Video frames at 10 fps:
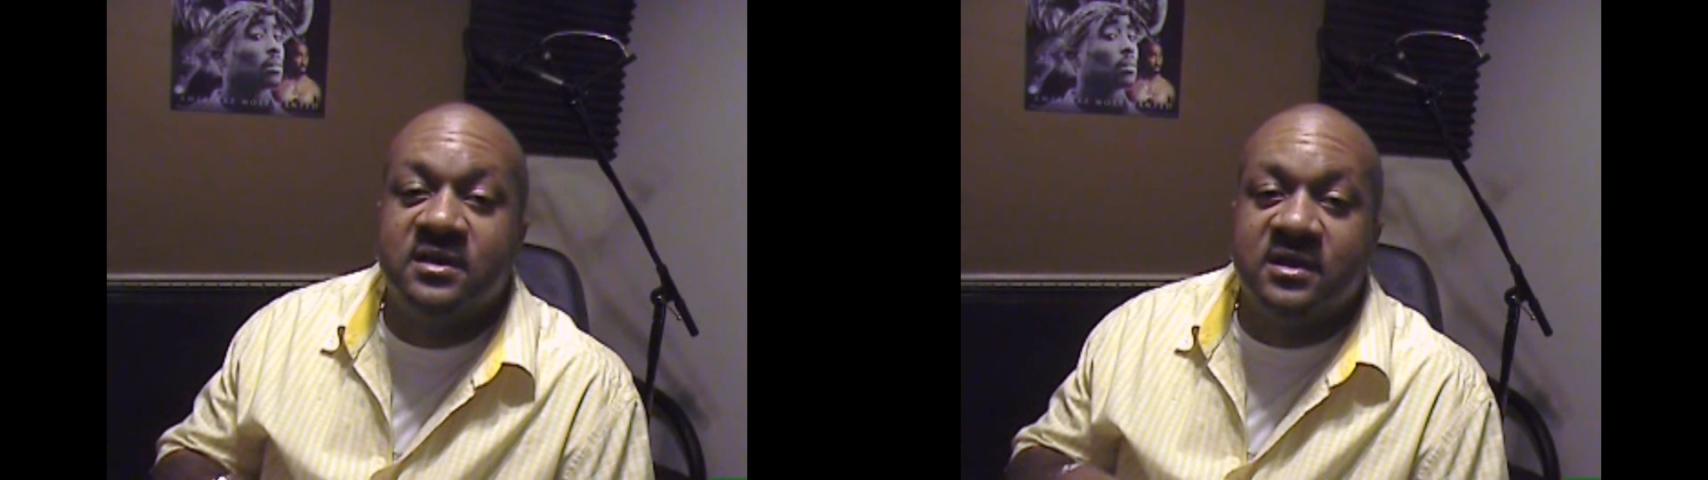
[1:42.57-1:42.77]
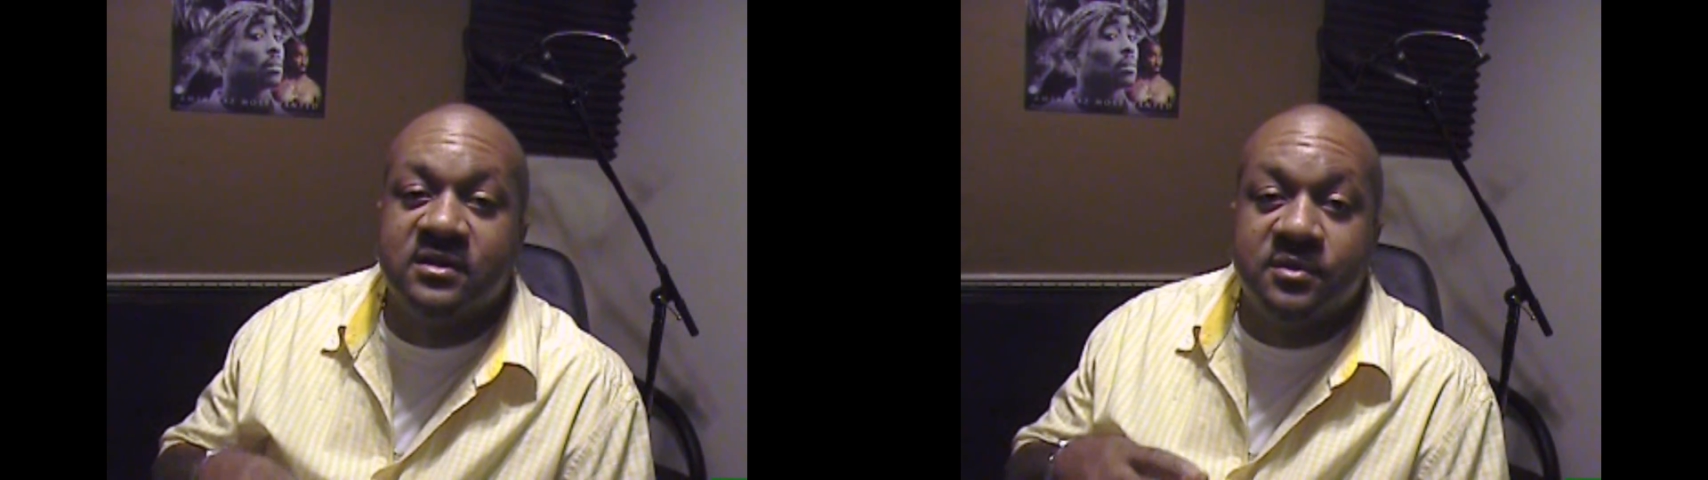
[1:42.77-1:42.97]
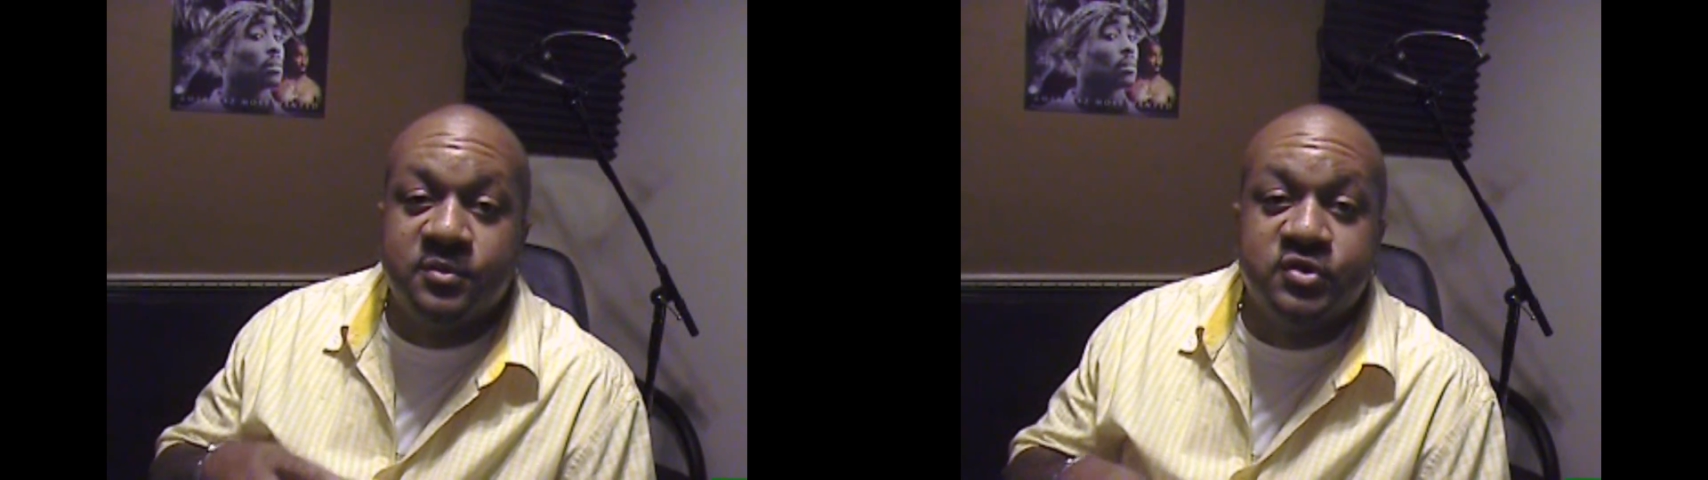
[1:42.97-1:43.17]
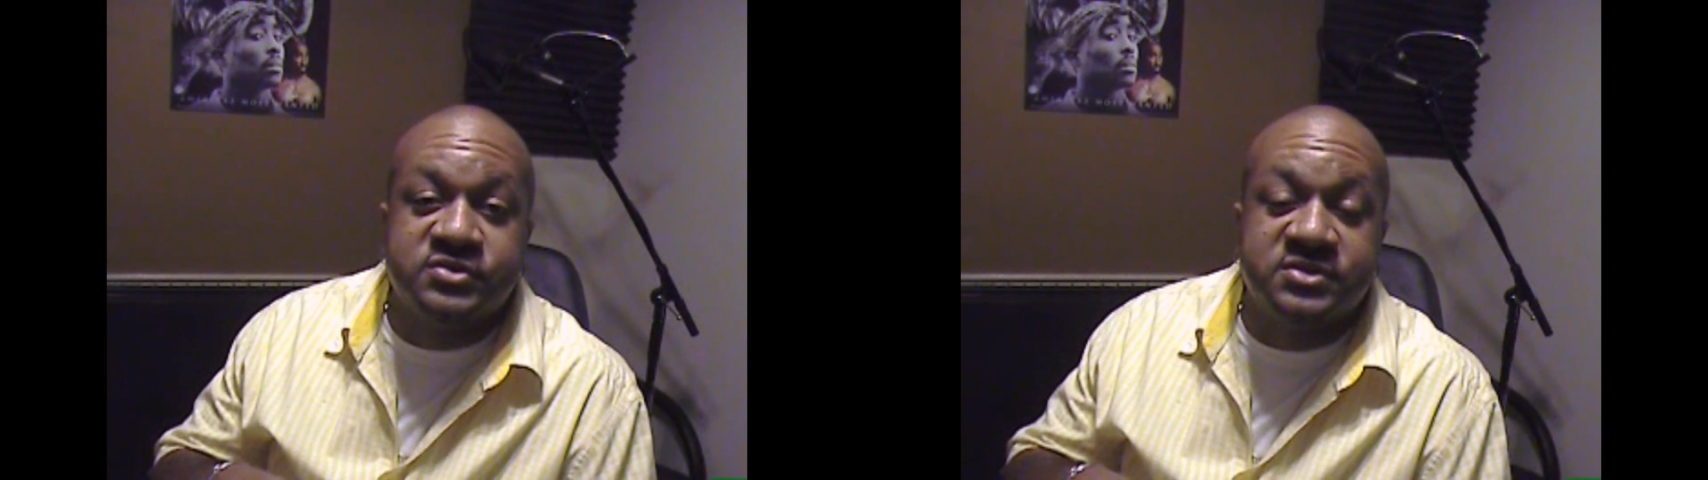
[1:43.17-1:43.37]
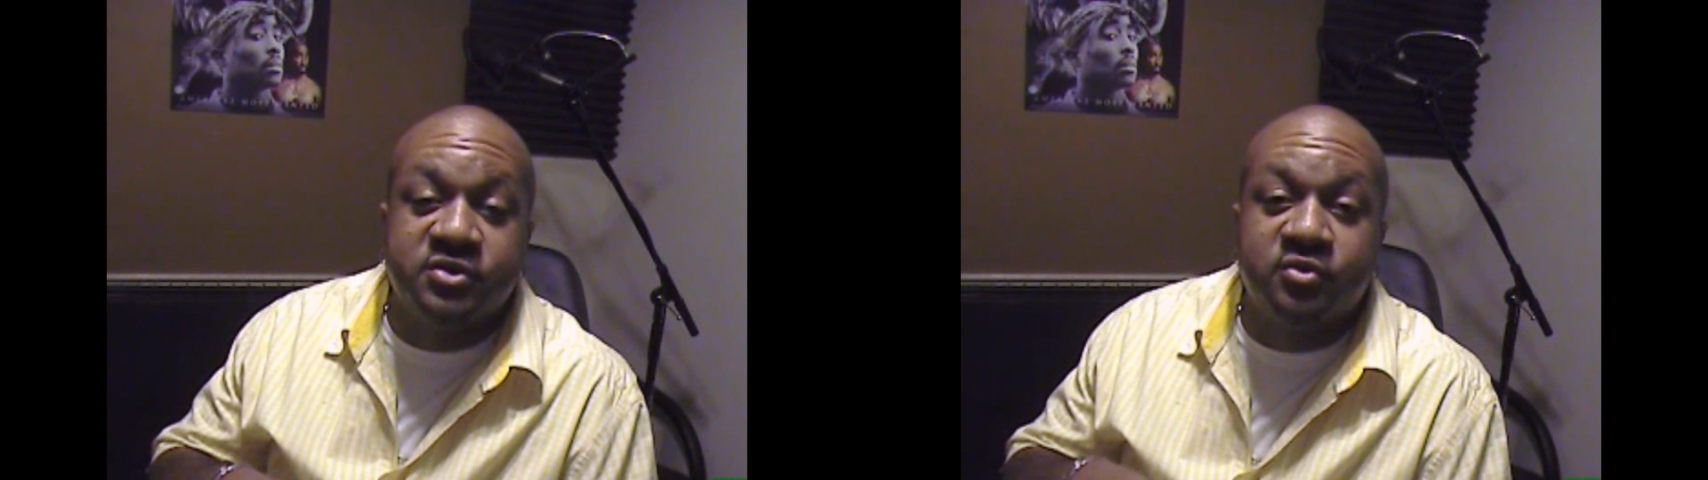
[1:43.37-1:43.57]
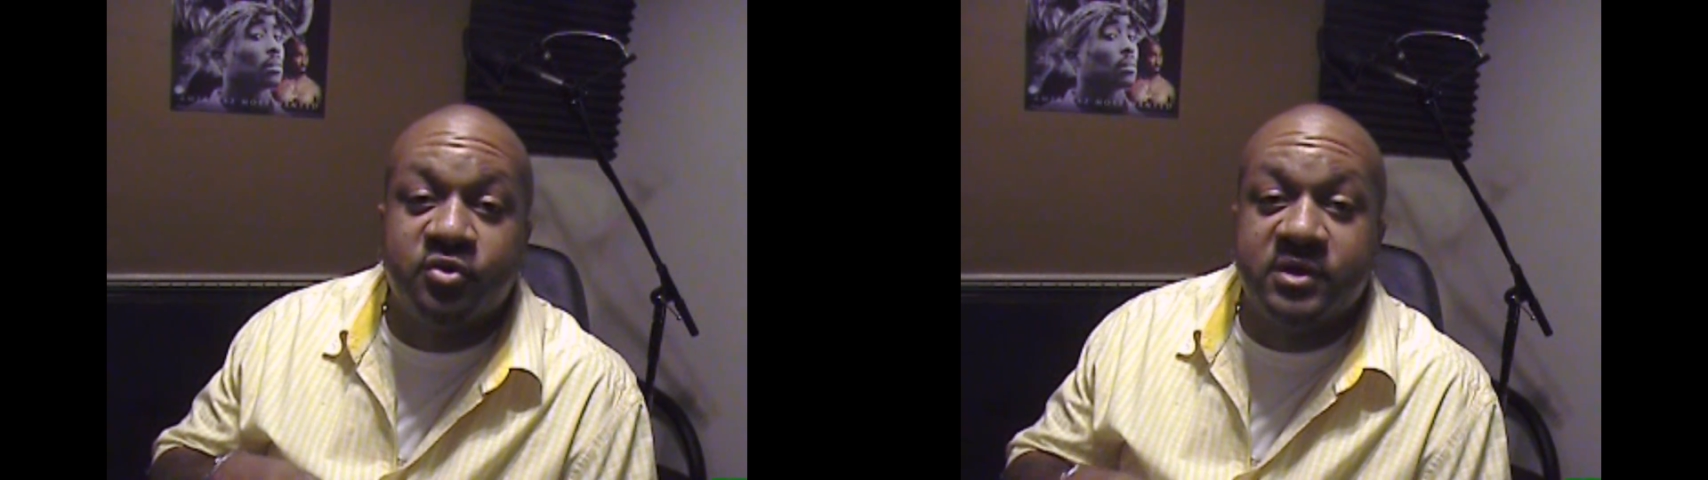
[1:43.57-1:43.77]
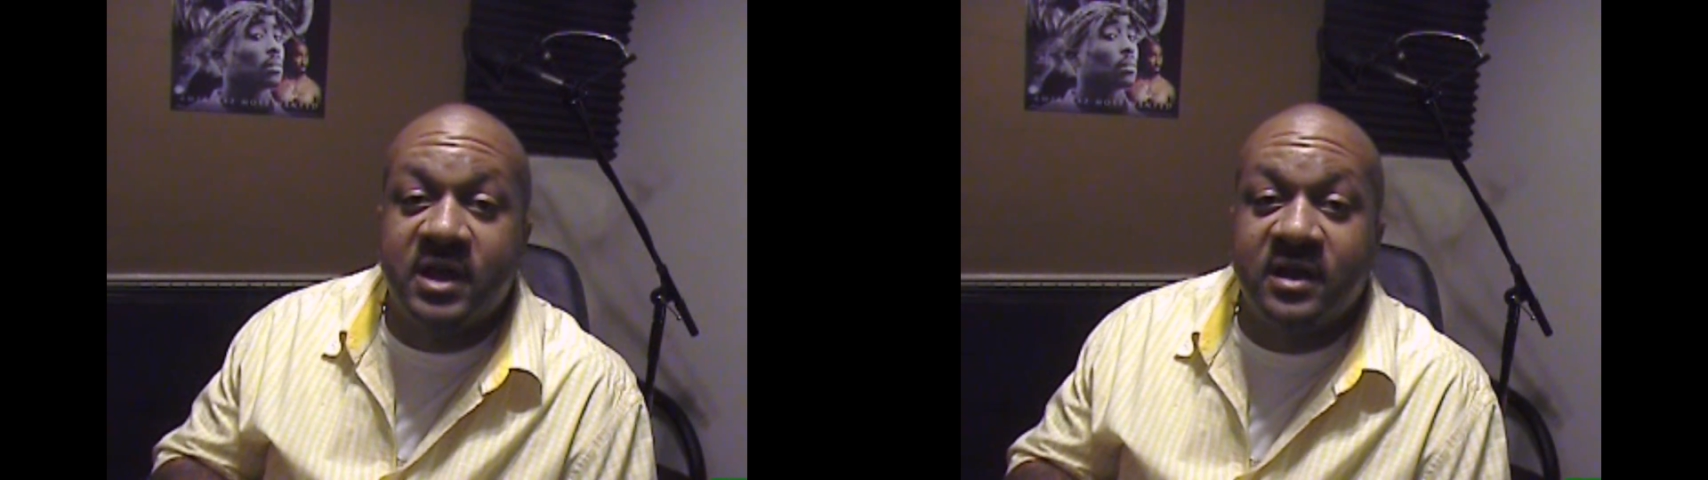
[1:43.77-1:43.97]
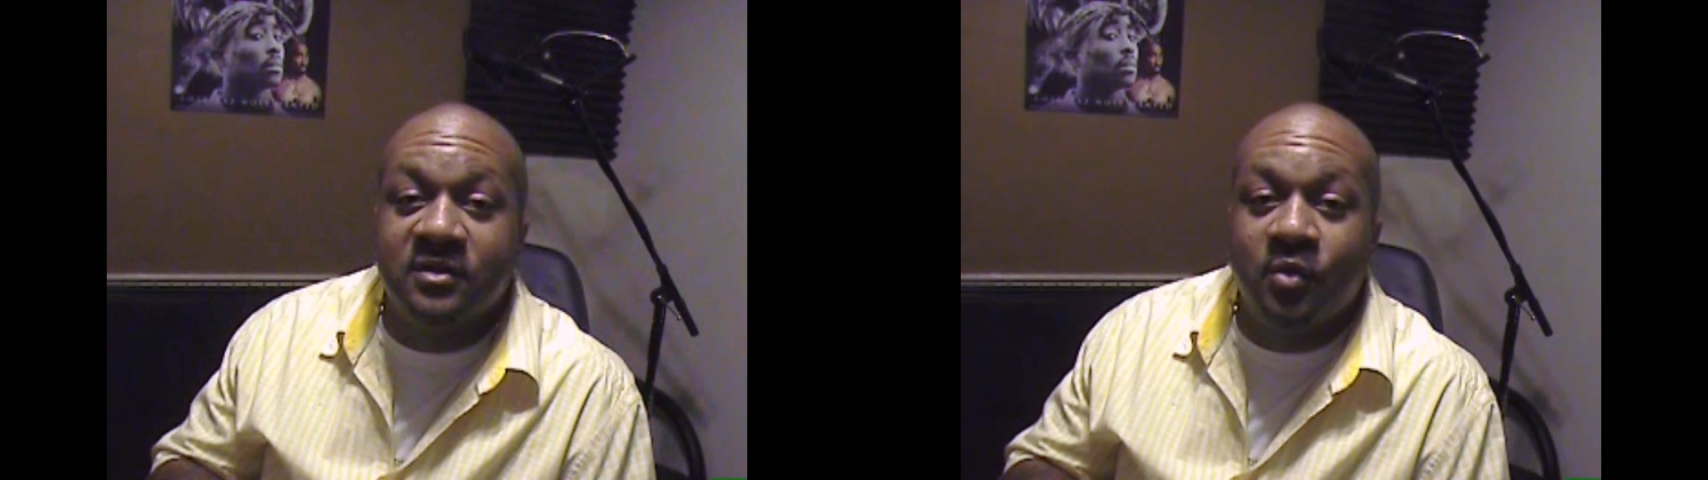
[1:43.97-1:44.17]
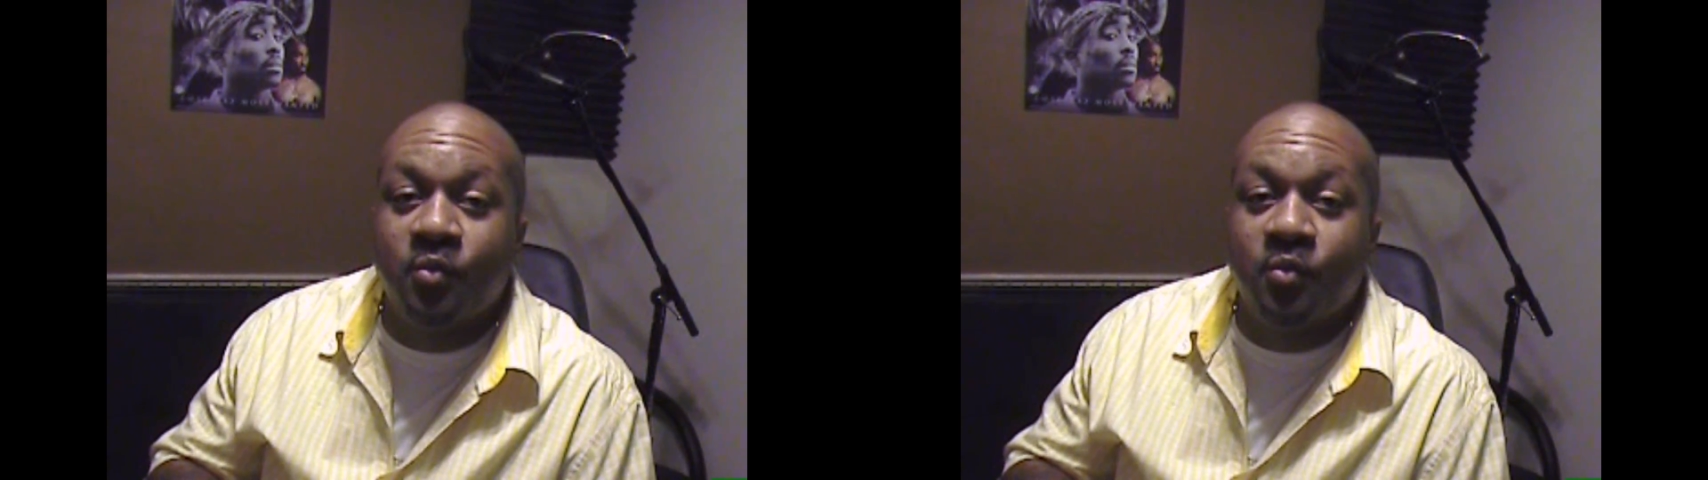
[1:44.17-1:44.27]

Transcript: in the music you create,